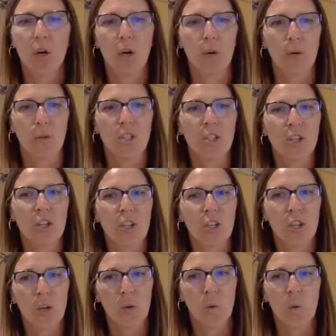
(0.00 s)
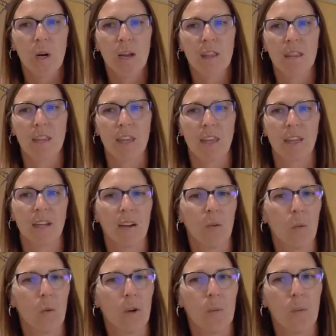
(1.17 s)
Who do you think
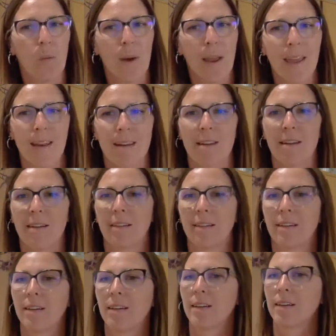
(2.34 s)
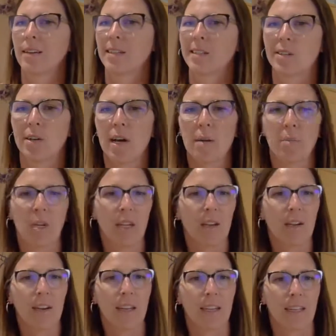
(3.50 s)
would win? So I'm
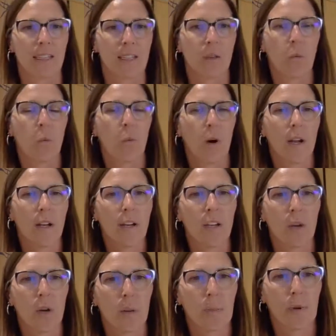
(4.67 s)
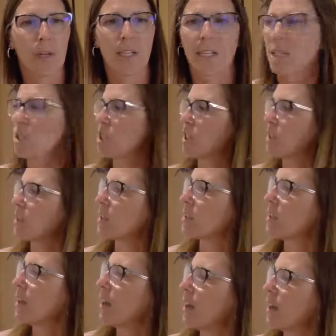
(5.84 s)
curious, what are your predictions?
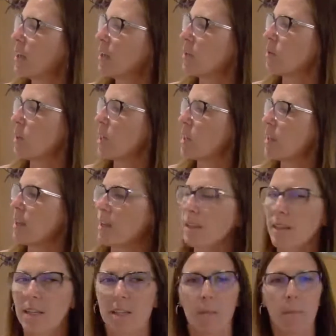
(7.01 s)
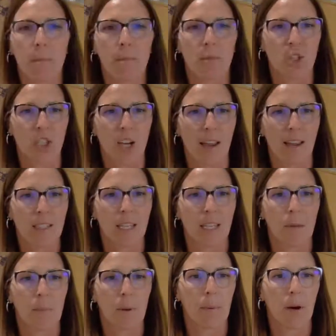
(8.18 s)
Do we think that the giant
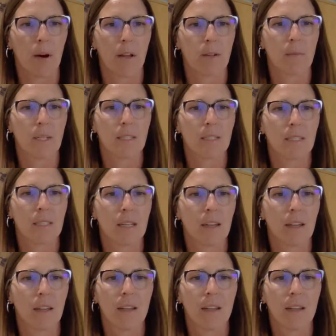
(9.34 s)
hippopotamus,